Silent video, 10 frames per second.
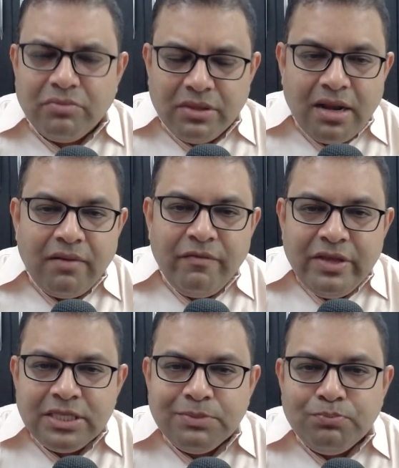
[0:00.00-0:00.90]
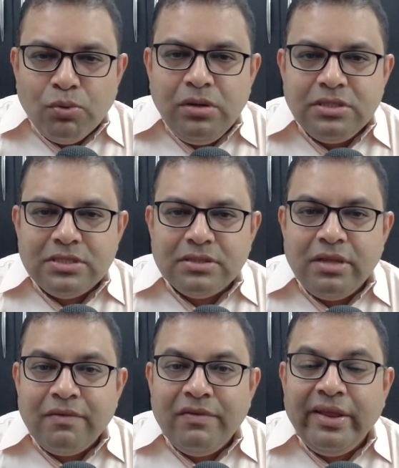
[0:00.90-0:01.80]
There are various pulls,
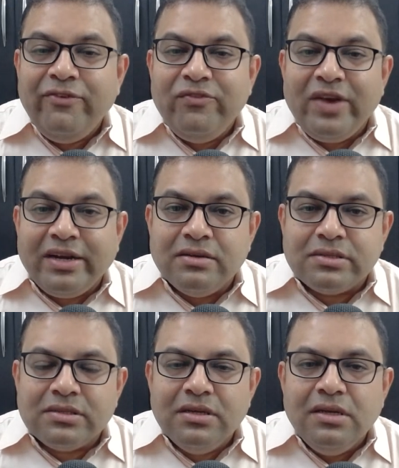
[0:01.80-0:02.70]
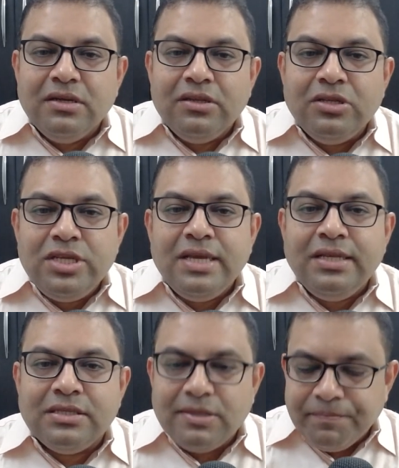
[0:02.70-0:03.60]
there are various fetters, the
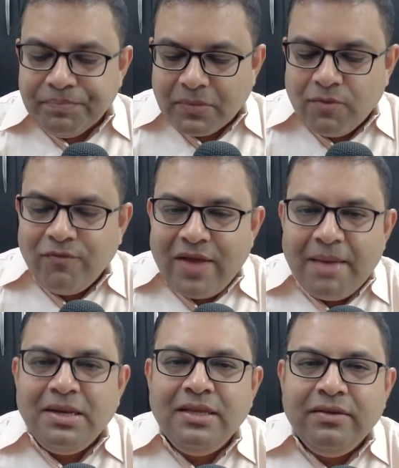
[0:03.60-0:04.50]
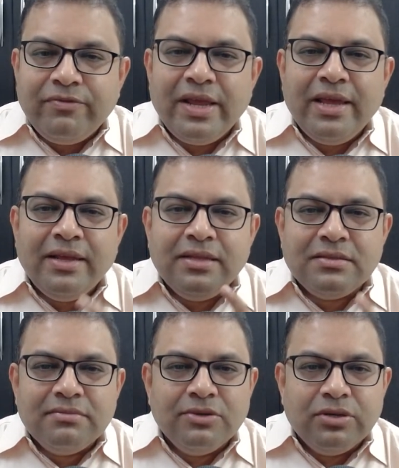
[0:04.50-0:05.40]
chains of family,
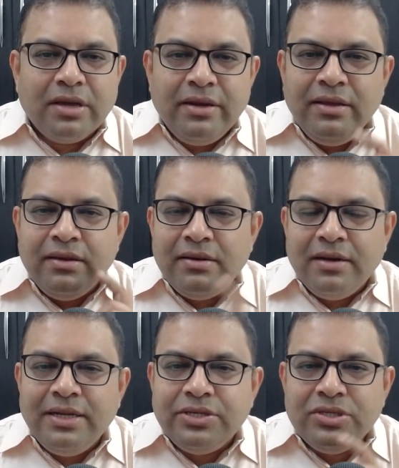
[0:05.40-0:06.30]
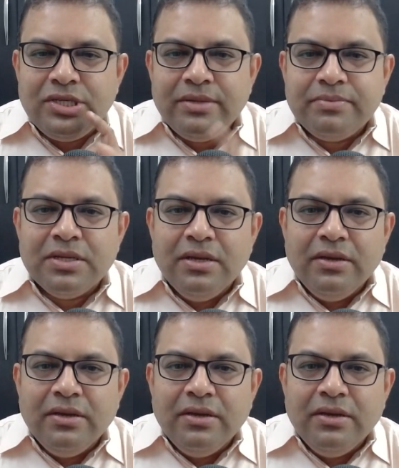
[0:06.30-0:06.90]
friends, career, relationships,